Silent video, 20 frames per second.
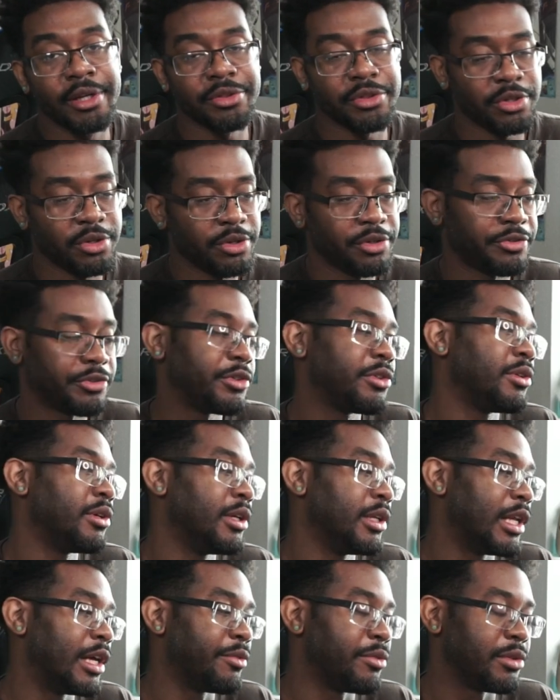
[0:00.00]
There is still a
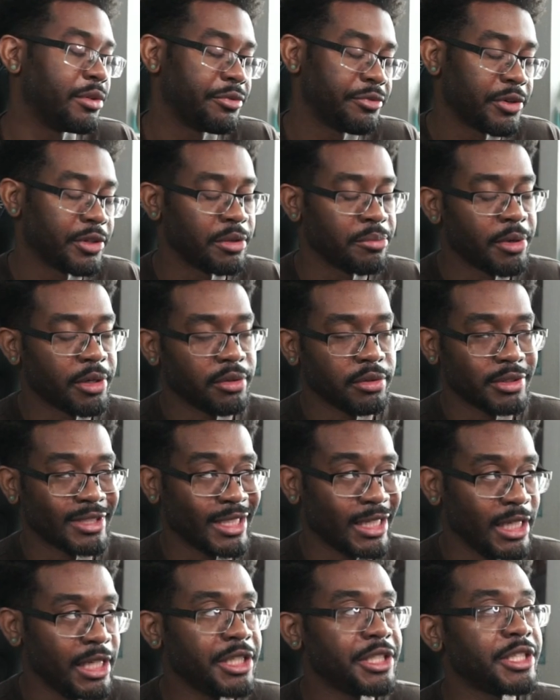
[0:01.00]
level of fundamentals,
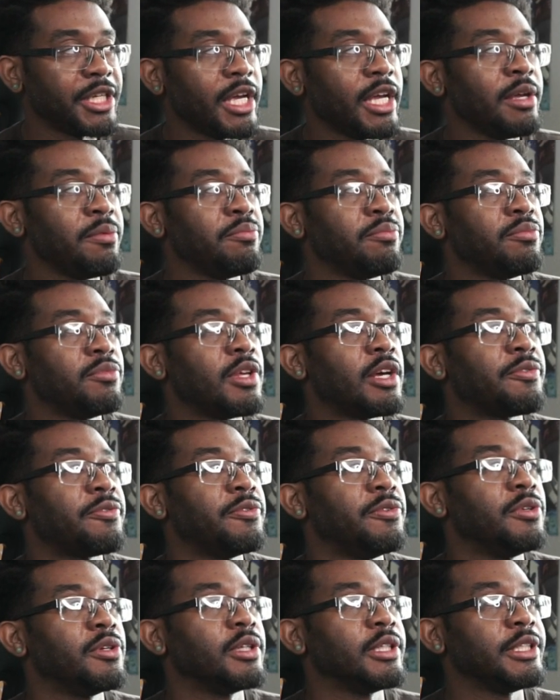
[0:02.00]
and each game
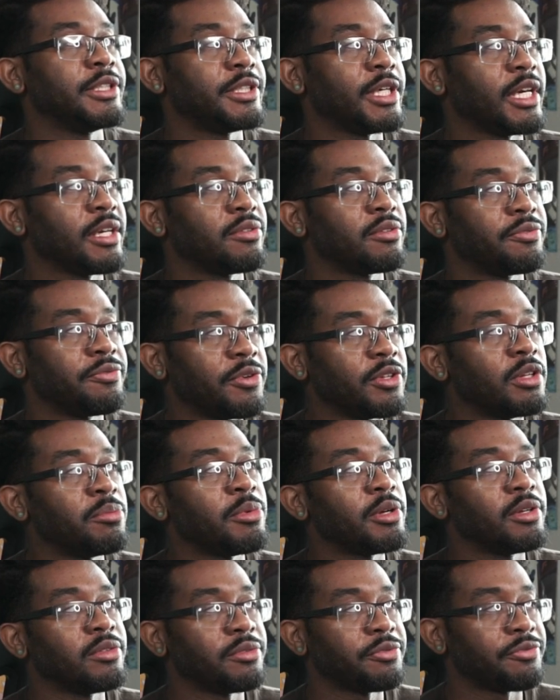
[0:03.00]
definitely takes the
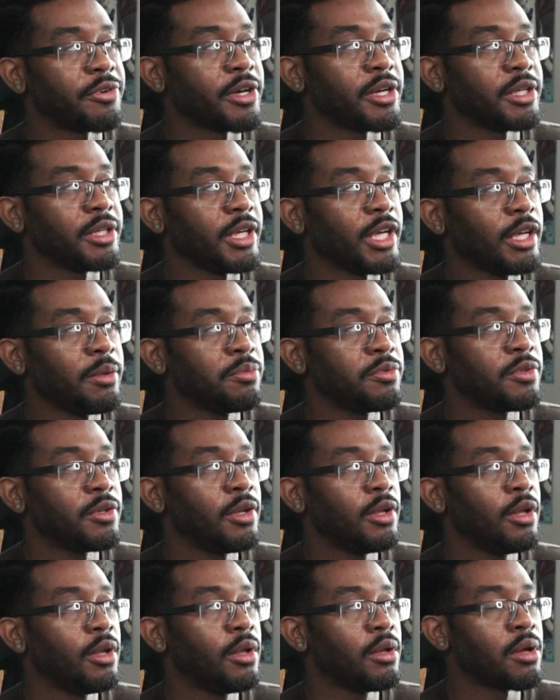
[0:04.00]
fundamentals of fighting games
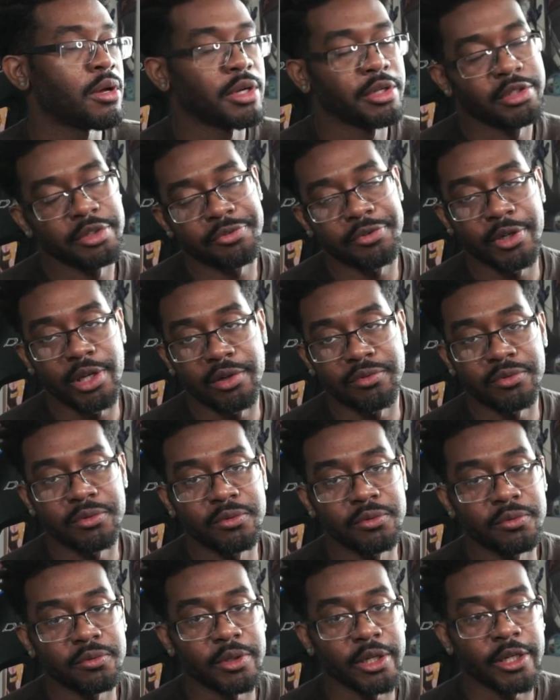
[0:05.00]
on a different level,
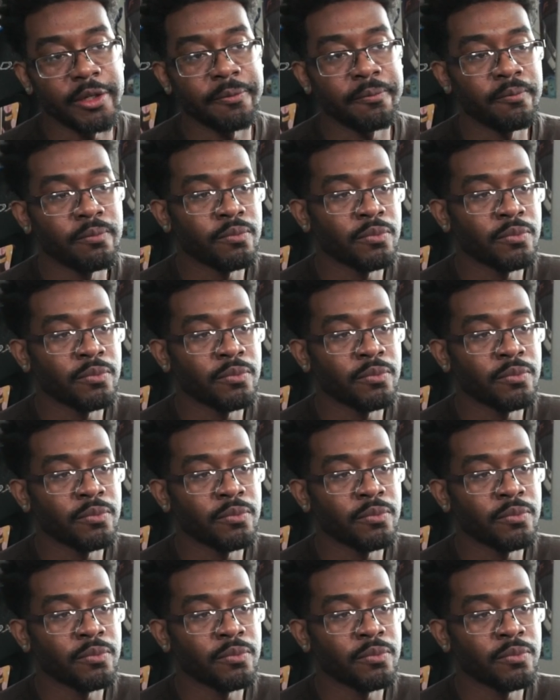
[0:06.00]
right?